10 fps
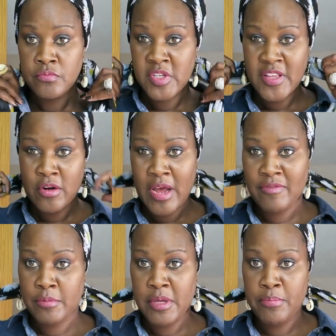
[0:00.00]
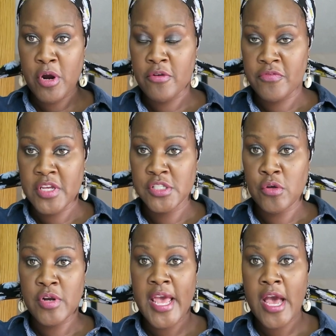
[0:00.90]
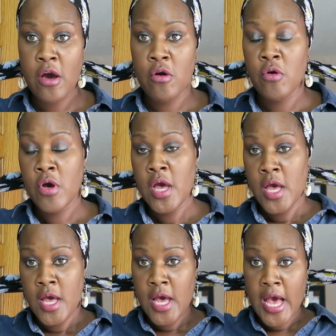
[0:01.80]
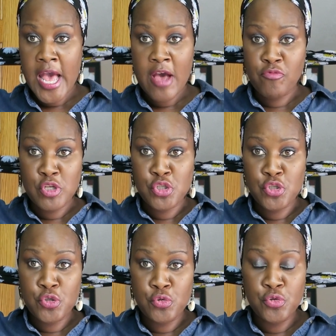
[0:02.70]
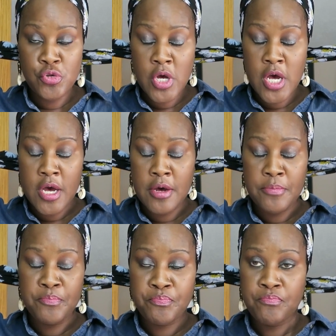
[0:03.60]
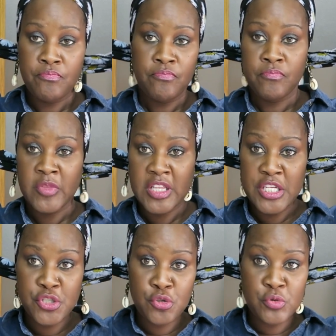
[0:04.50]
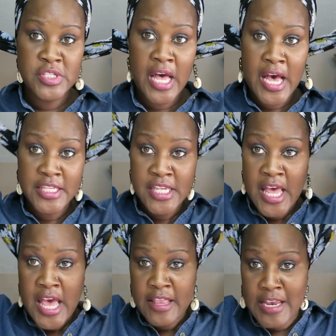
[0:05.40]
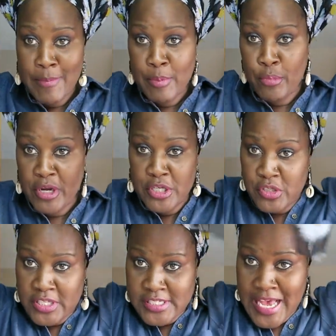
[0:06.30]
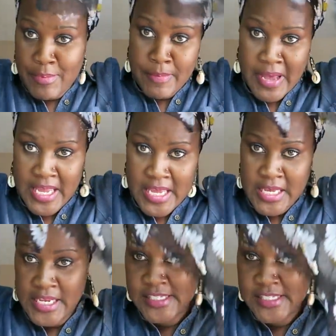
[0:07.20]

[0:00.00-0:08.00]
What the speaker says: And they don't have to be perfect. So now I have these two sides that I'm gonna bring it to the top of my head